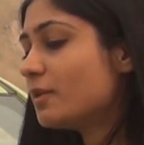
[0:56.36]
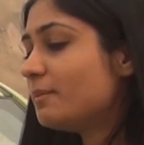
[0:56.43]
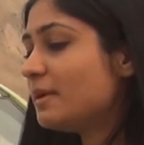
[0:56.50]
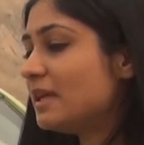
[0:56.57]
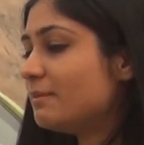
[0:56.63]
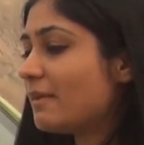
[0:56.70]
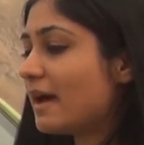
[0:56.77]
on a
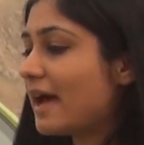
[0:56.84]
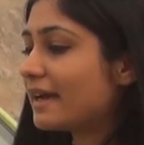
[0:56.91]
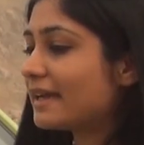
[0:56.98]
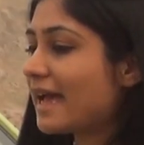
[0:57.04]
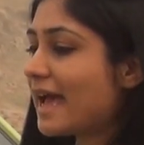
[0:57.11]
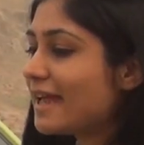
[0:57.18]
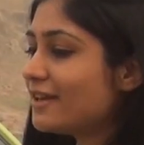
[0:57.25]

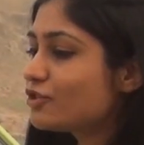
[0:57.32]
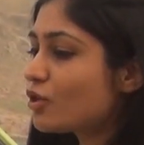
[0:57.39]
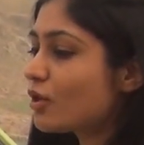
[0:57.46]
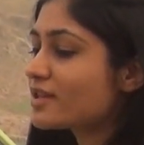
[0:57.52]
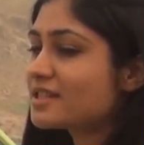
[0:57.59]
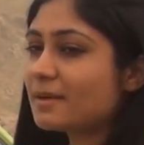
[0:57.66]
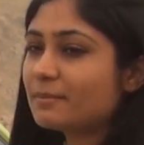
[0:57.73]
beanbag and
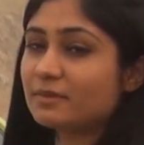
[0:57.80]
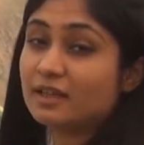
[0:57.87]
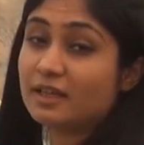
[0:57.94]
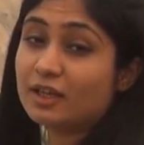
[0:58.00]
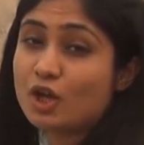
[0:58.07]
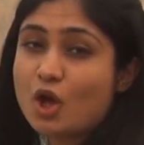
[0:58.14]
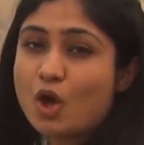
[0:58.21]
draw
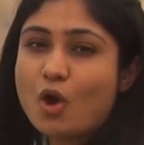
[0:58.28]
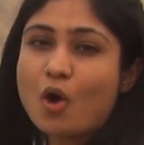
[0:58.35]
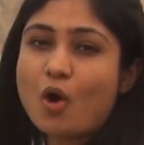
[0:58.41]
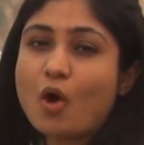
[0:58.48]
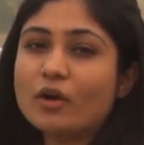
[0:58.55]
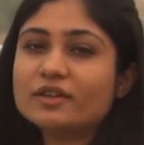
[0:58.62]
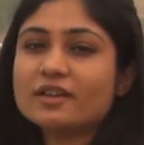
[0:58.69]
something
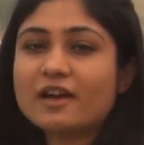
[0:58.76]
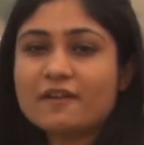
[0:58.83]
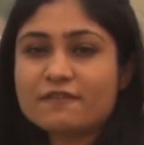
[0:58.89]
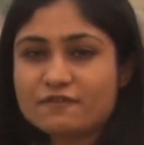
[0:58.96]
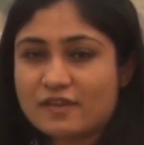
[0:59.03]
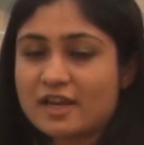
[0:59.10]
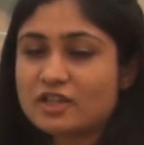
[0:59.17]
on
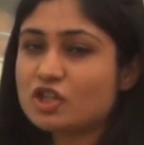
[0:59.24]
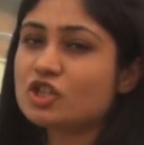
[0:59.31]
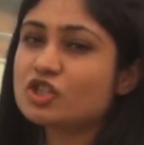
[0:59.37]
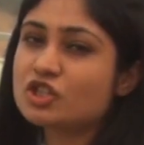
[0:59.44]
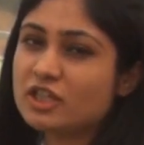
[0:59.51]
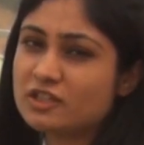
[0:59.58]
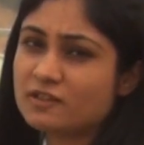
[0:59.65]
a fresh
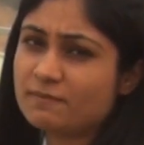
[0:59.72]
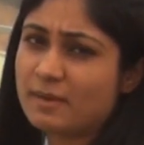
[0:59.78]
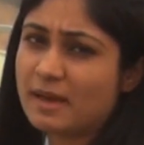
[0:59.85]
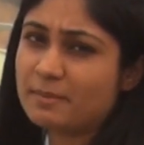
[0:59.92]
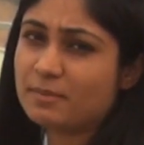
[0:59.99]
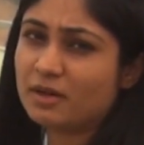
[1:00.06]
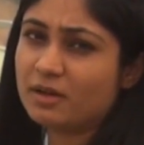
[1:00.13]
sheet
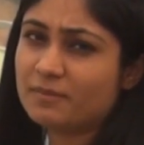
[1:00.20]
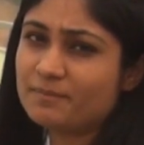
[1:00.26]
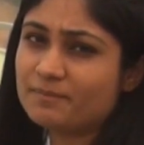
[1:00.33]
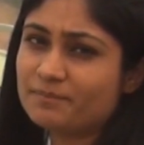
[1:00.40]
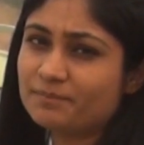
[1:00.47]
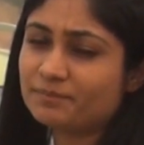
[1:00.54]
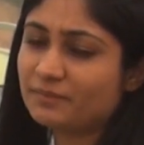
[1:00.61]
of paper.
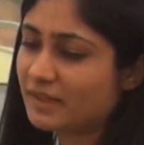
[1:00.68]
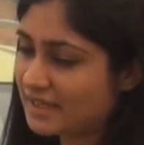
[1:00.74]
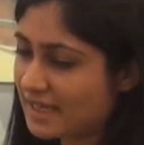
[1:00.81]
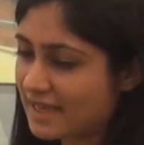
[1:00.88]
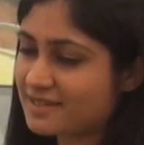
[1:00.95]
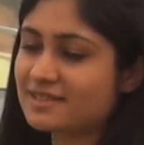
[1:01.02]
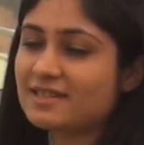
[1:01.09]

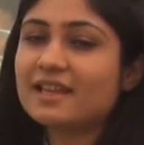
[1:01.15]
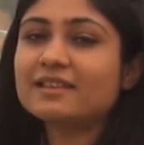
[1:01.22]
Yes,